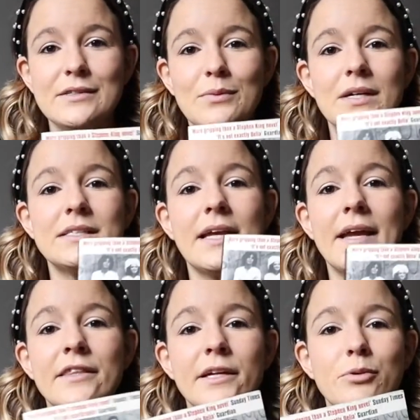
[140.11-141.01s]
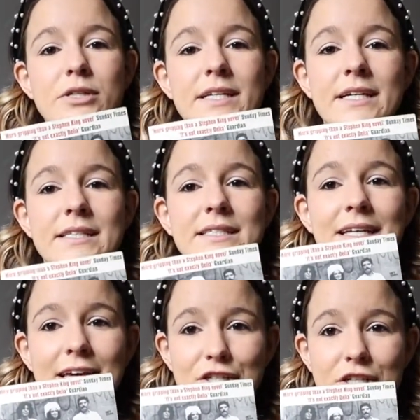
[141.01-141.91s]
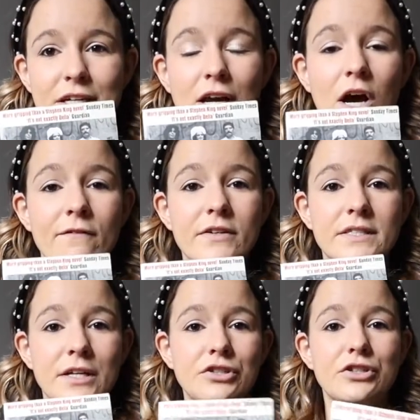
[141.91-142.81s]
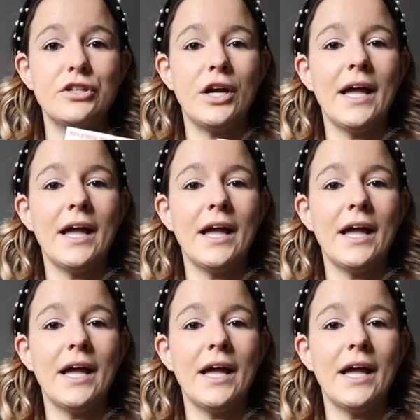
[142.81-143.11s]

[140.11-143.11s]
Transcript: was Anthony Bourdain's Kitchen Confidential,